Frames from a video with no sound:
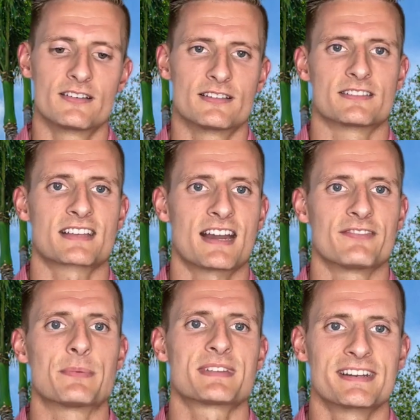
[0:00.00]
It's kind
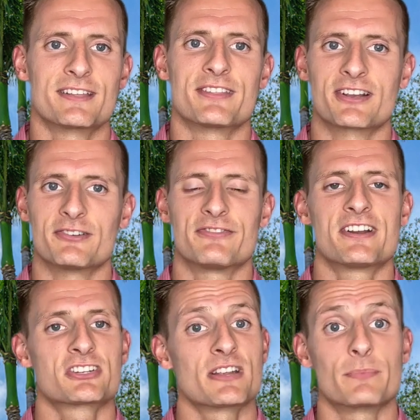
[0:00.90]
of upsetting though they couldn't
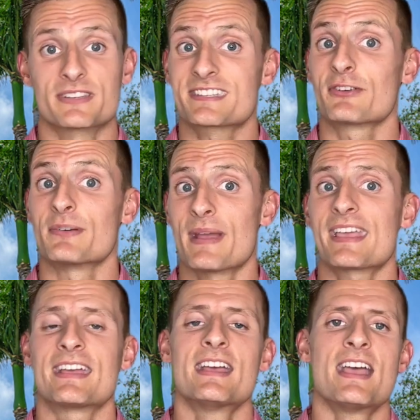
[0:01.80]
finish it, but still to
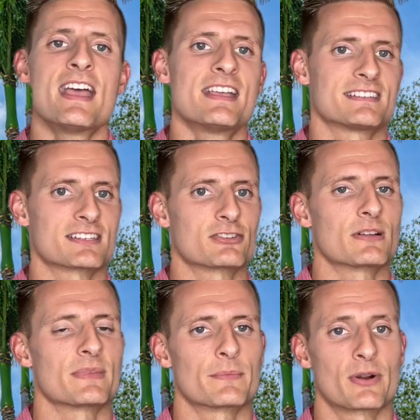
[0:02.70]
make it, it's
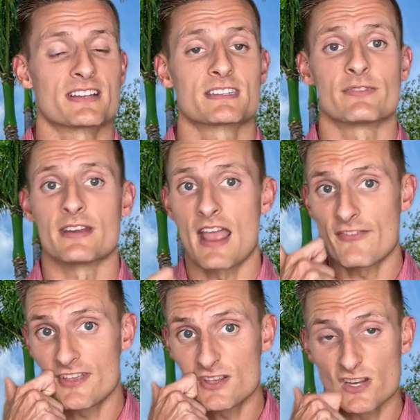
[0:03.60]
extremely impressive. And
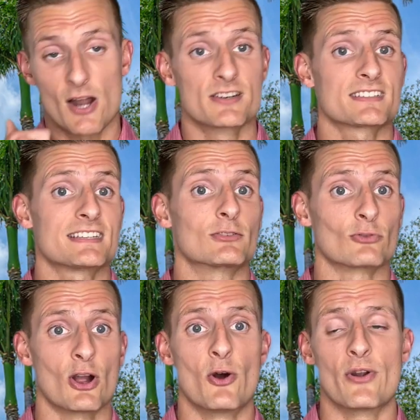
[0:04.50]
FAU's honestly
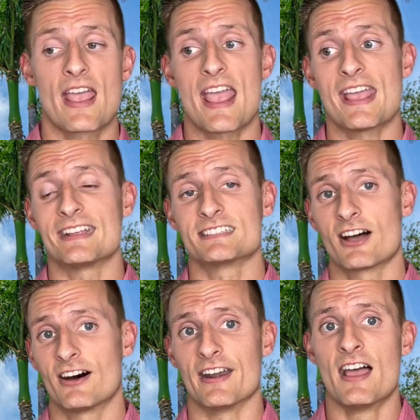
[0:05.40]
grown a
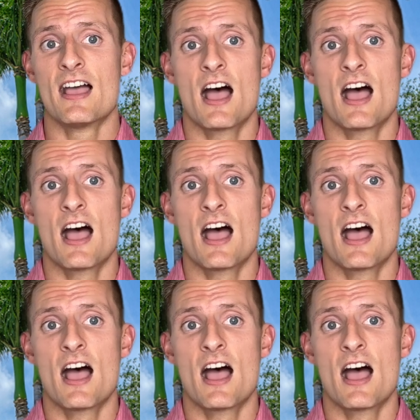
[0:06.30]
ton.